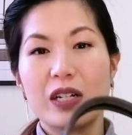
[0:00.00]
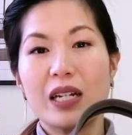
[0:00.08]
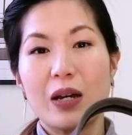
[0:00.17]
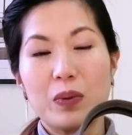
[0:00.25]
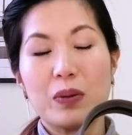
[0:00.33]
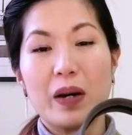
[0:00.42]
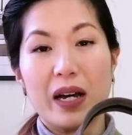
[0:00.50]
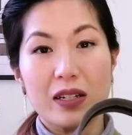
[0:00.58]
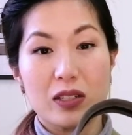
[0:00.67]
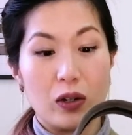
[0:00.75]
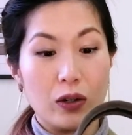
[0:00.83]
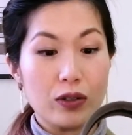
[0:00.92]
nappy bags
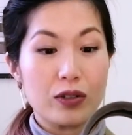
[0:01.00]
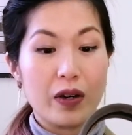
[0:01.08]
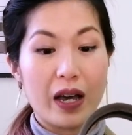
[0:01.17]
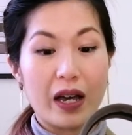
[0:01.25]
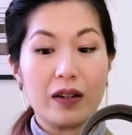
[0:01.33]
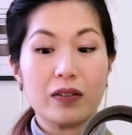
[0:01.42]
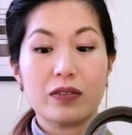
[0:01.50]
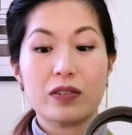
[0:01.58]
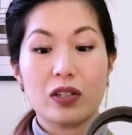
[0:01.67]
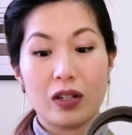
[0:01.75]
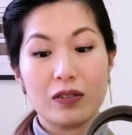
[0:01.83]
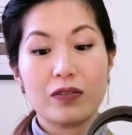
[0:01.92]
also have
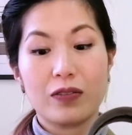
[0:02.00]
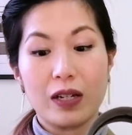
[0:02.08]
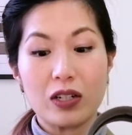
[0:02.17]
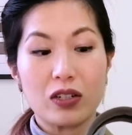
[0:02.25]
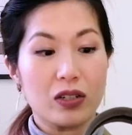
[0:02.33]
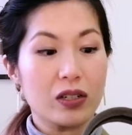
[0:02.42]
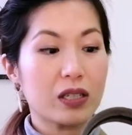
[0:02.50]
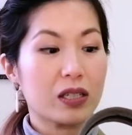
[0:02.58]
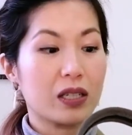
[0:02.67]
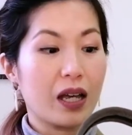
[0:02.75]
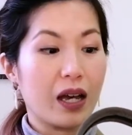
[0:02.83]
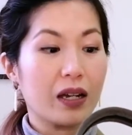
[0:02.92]
certain features
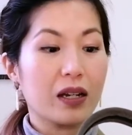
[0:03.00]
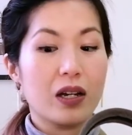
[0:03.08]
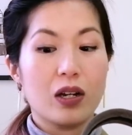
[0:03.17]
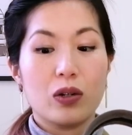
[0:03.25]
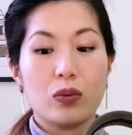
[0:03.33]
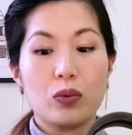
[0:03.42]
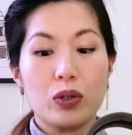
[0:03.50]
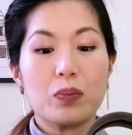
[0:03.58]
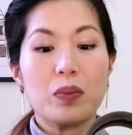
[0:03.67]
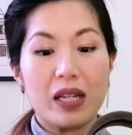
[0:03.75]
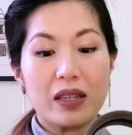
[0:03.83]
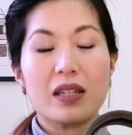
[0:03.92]
that would
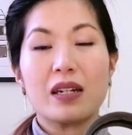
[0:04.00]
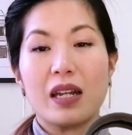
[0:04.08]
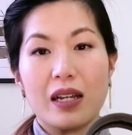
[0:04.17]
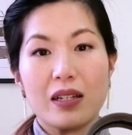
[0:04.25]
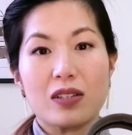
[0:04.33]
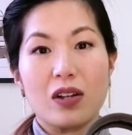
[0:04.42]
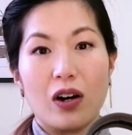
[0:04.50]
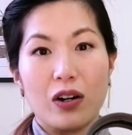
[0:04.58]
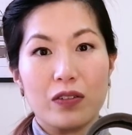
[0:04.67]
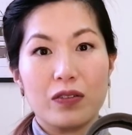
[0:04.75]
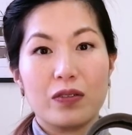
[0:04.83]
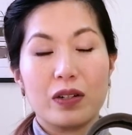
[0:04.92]
meet the needs
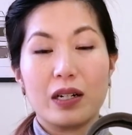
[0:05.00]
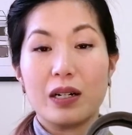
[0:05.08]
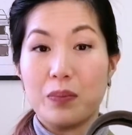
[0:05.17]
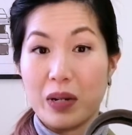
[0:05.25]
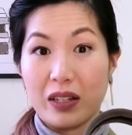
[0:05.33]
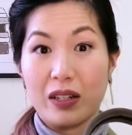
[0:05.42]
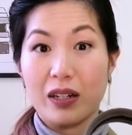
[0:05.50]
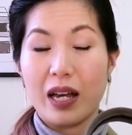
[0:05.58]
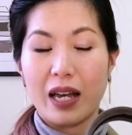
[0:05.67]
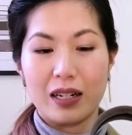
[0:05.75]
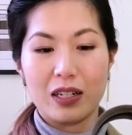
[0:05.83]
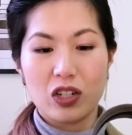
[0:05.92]
of a mother
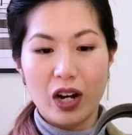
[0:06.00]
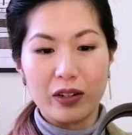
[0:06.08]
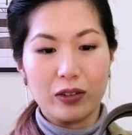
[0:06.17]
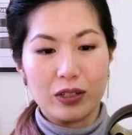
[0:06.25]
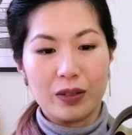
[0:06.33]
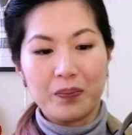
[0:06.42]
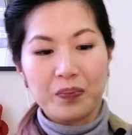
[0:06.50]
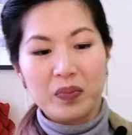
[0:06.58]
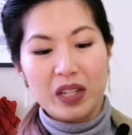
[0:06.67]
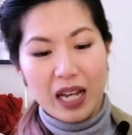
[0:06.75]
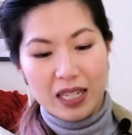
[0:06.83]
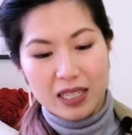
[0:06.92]
and a child.
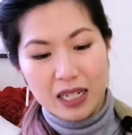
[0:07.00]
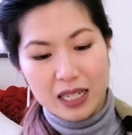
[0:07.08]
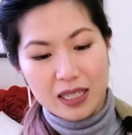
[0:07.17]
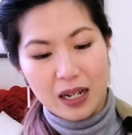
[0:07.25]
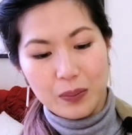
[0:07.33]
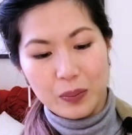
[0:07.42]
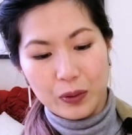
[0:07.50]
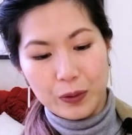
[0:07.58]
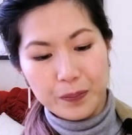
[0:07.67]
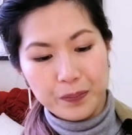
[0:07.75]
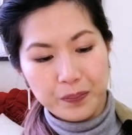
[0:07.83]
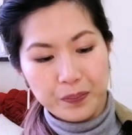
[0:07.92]
As an example,